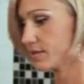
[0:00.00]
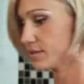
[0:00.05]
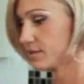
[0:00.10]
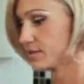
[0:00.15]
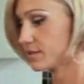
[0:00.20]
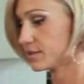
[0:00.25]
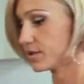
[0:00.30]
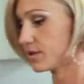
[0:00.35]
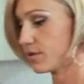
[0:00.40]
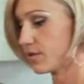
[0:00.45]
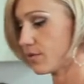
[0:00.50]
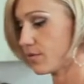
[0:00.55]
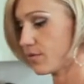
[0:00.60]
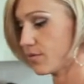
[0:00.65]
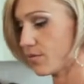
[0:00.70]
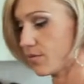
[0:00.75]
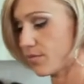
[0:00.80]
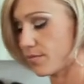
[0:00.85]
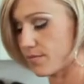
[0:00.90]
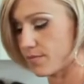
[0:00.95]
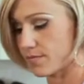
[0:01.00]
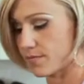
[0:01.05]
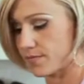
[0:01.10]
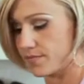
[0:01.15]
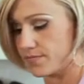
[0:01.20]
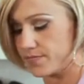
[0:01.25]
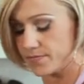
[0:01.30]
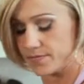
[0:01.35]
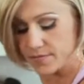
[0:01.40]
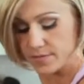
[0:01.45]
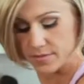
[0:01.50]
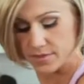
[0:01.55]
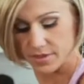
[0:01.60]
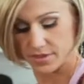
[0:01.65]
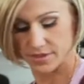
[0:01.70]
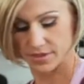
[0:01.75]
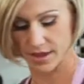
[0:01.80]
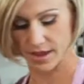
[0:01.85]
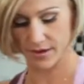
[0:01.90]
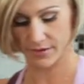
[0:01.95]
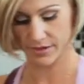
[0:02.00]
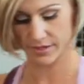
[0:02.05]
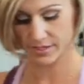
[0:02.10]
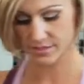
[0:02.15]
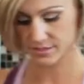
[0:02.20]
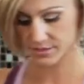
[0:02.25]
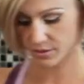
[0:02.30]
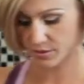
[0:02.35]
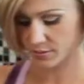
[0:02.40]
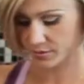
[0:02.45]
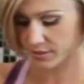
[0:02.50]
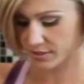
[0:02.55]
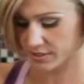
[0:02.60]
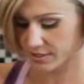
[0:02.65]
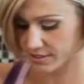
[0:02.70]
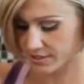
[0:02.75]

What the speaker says: So now I can start working it